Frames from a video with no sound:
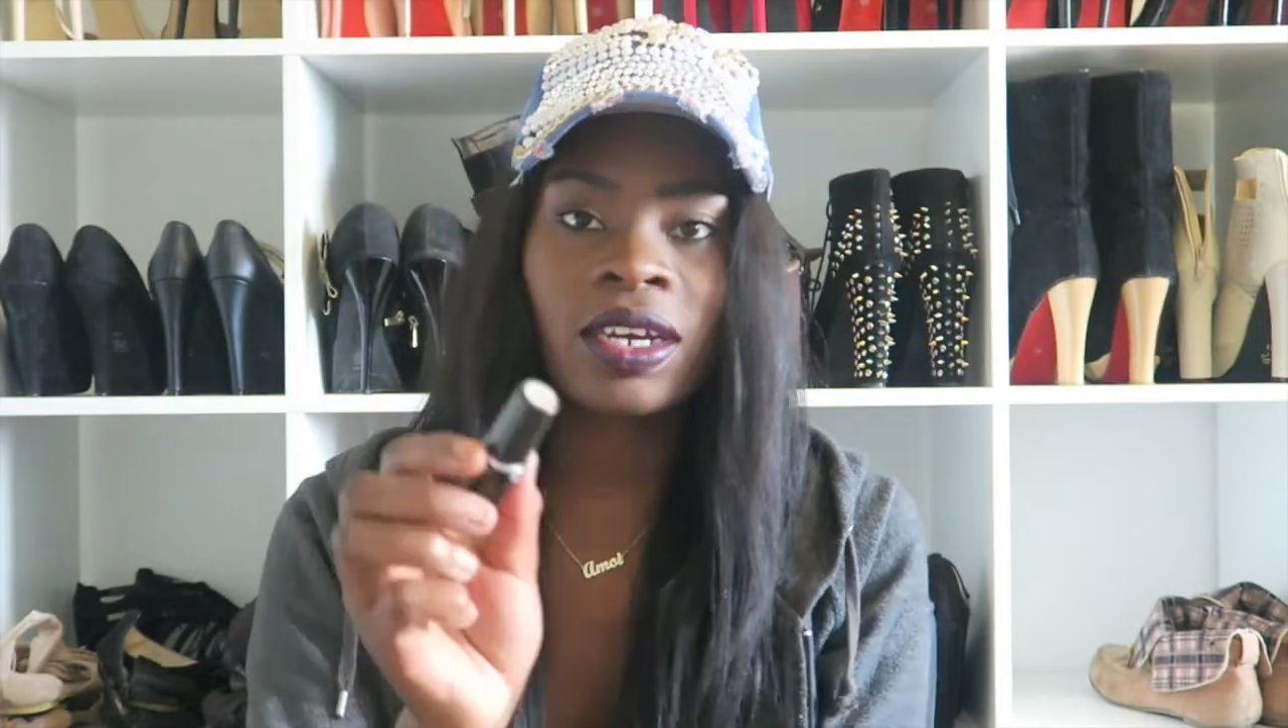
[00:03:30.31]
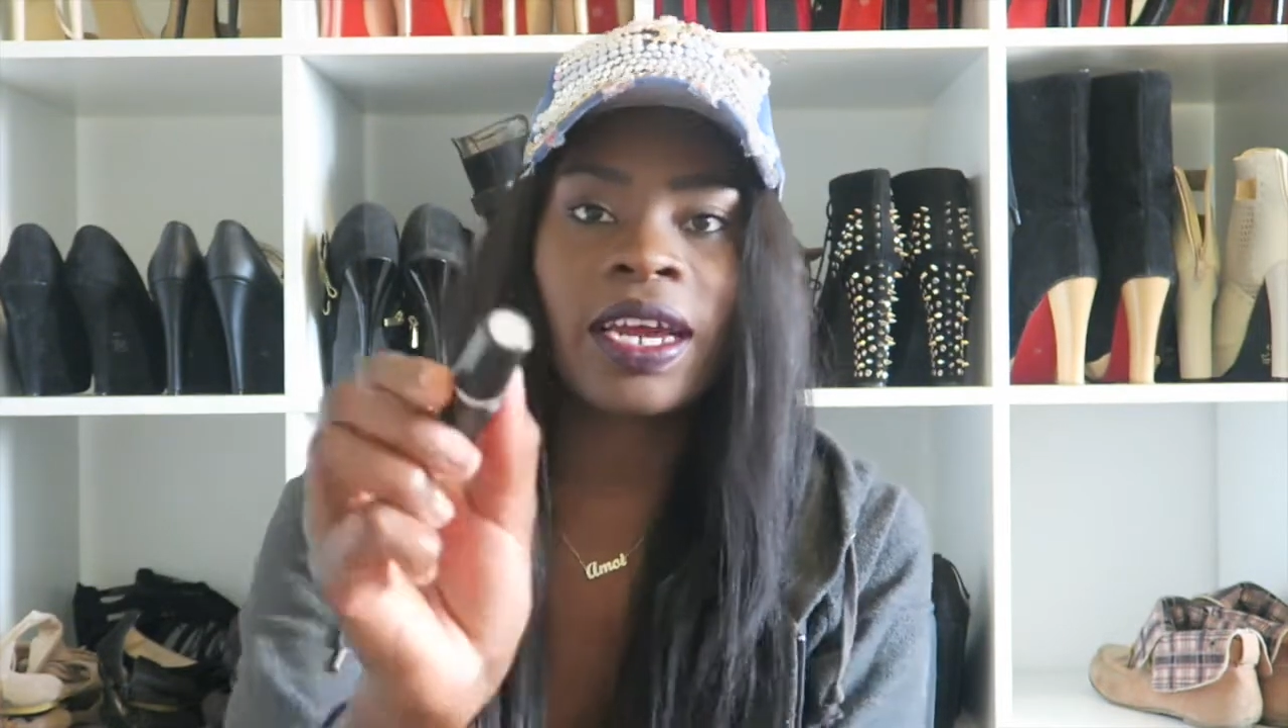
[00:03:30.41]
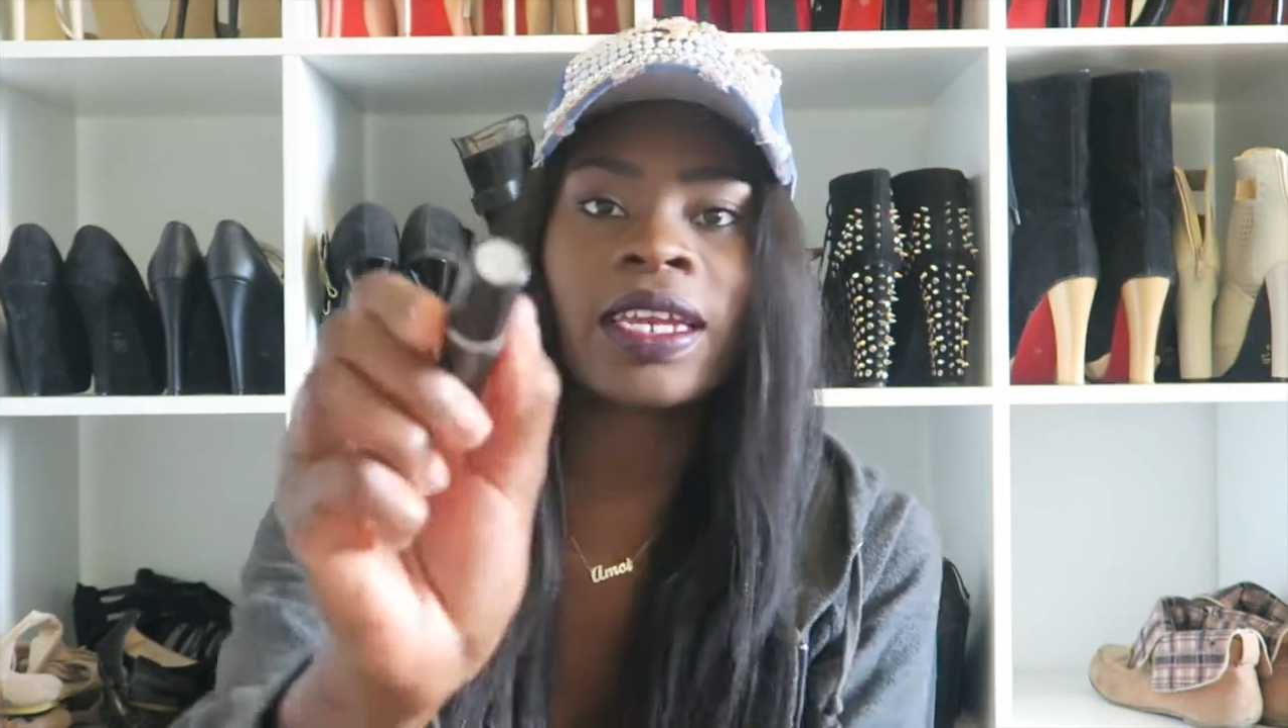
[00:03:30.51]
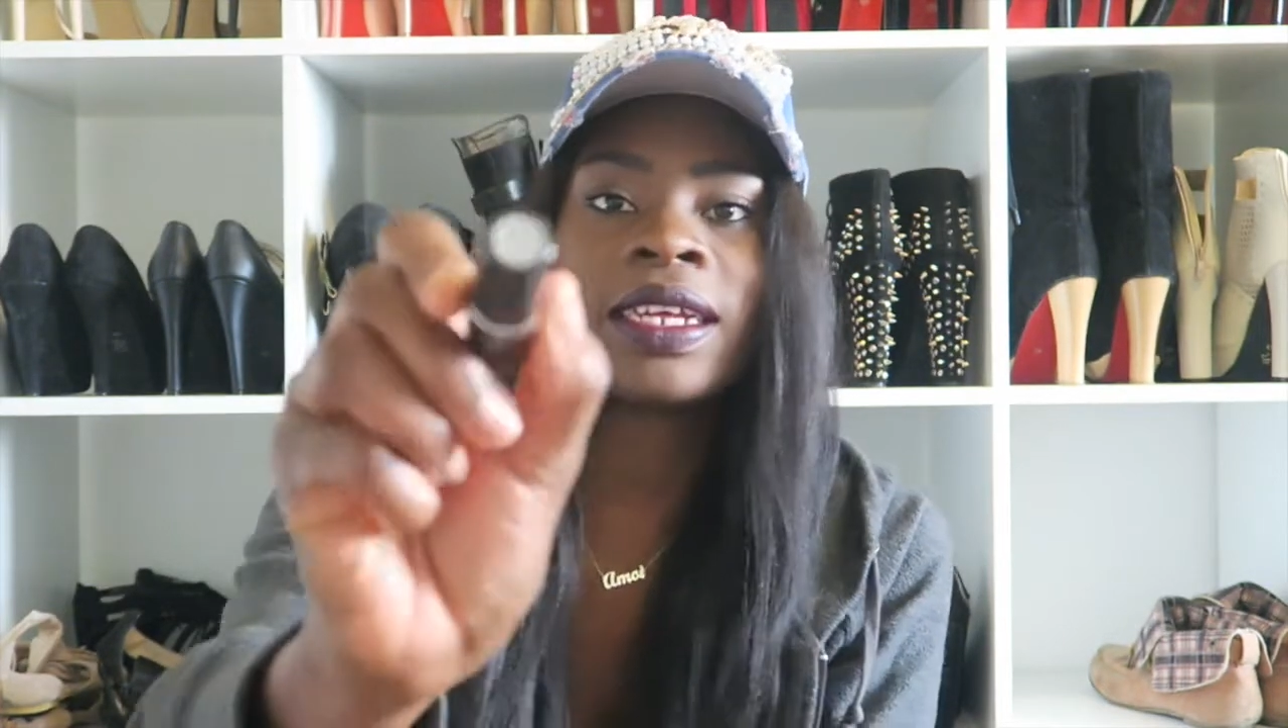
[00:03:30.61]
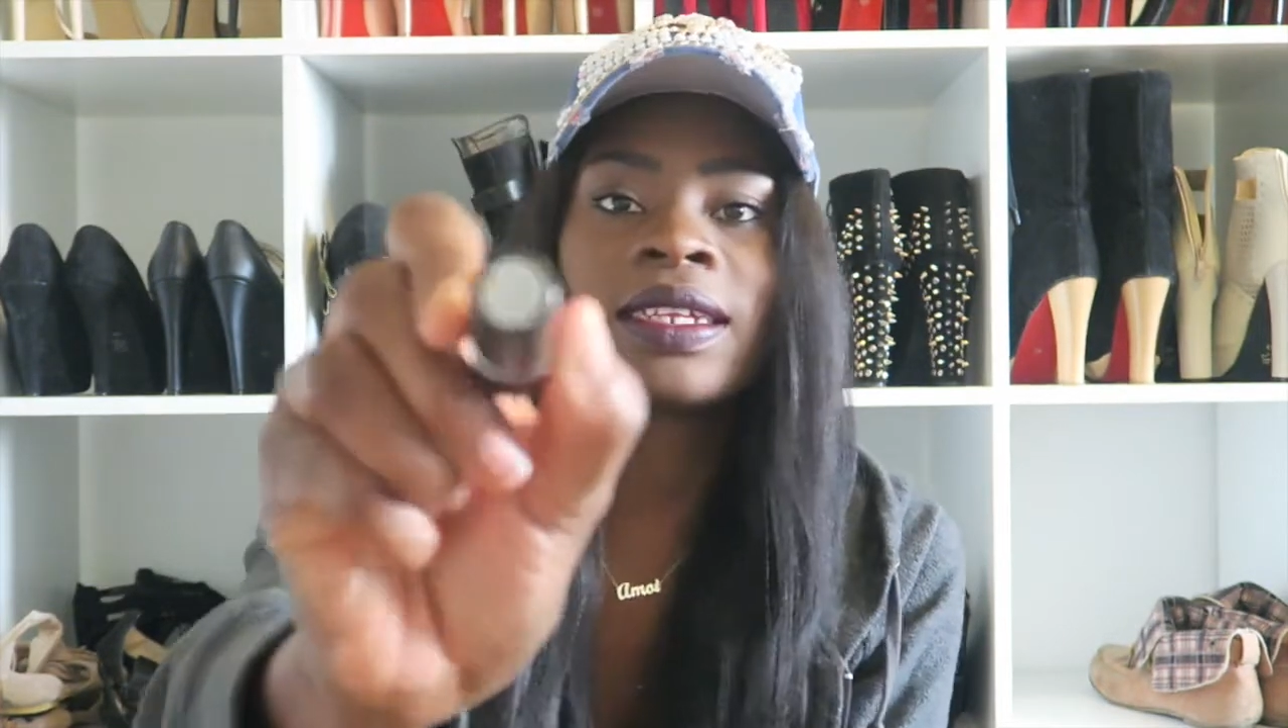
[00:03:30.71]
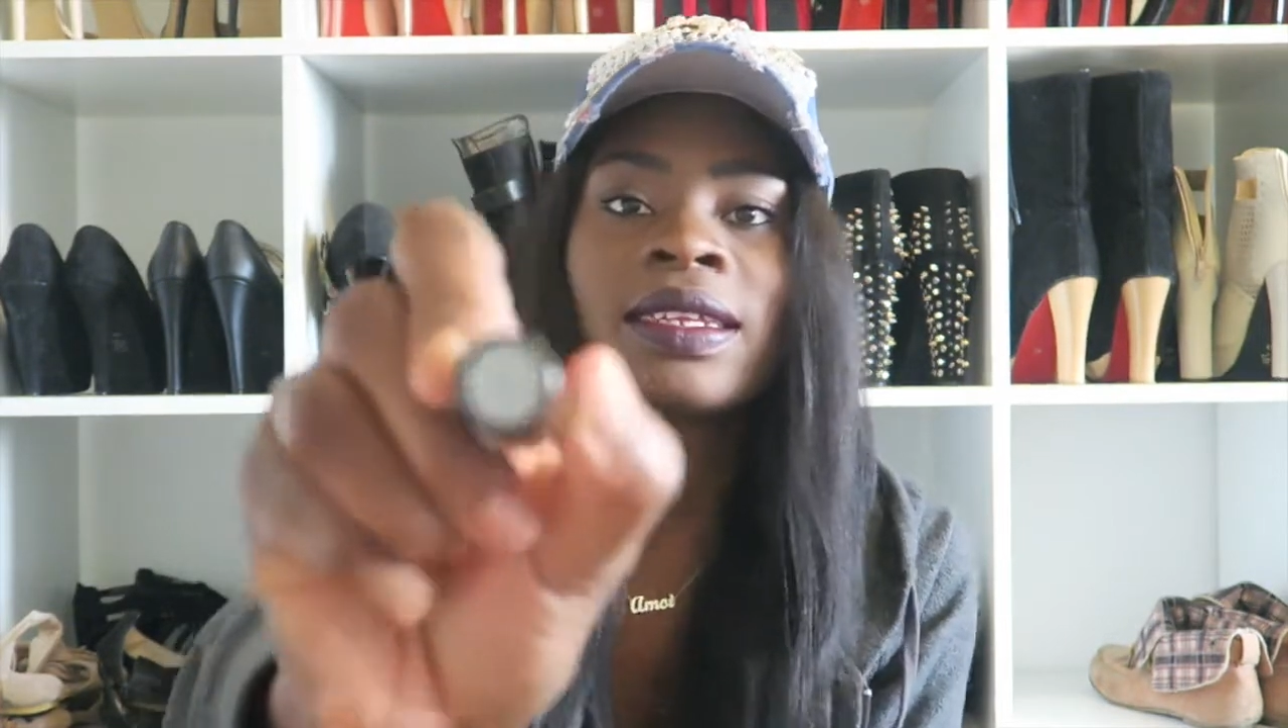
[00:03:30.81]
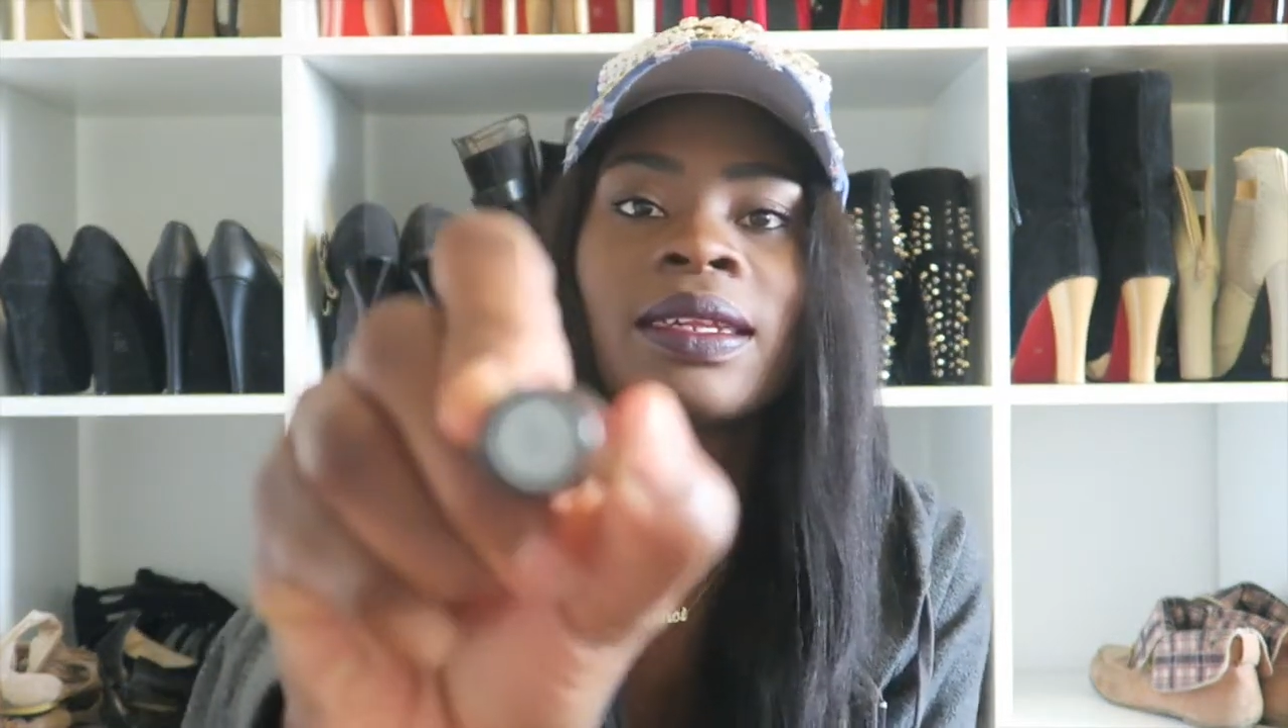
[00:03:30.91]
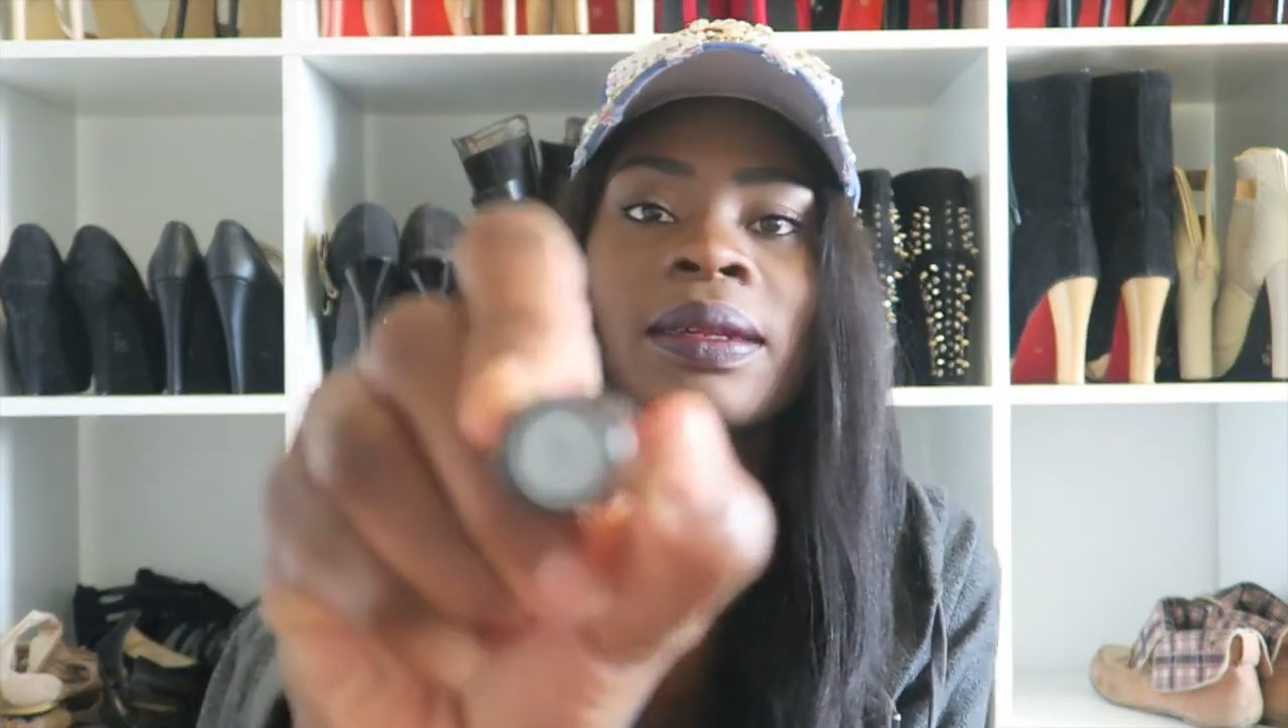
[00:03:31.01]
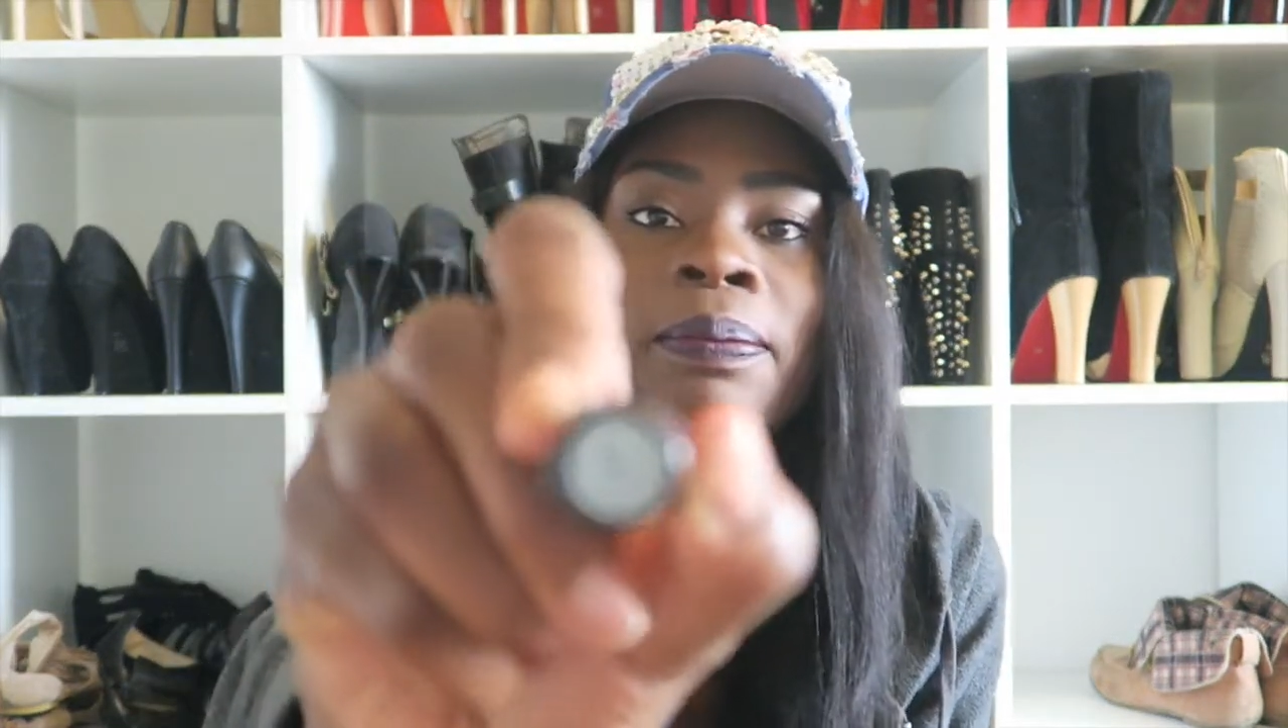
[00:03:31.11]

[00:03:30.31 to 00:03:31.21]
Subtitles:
and it's